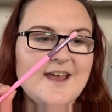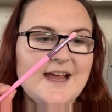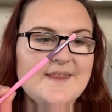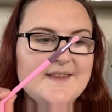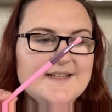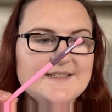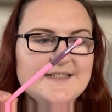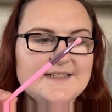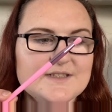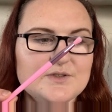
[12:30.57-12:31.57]
and this
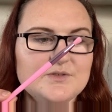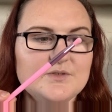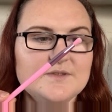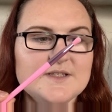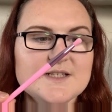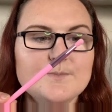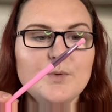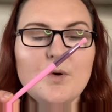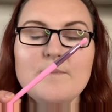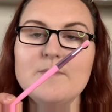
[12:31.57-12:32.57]
is called the
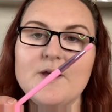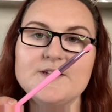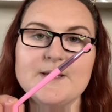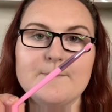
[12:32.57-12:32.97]
Sport Mode